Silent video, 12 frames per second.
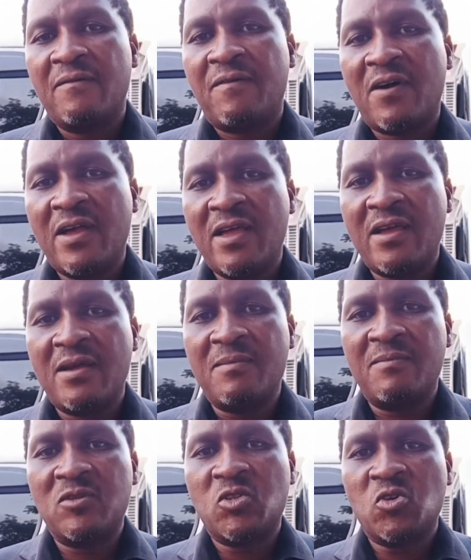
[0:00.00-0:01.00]
for
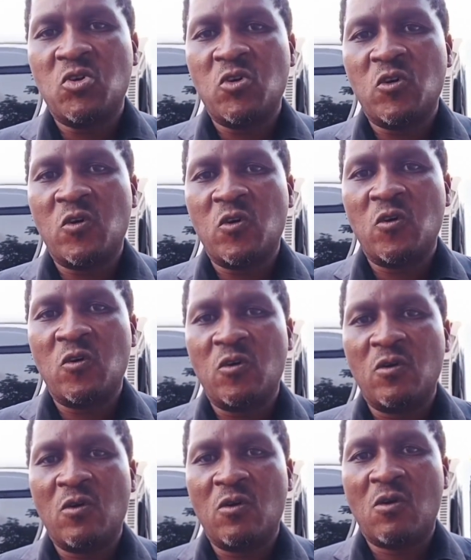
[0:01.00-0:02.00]
him to
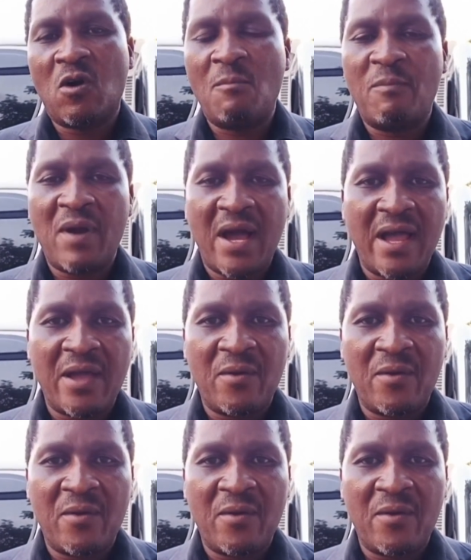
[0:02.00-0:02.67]
comply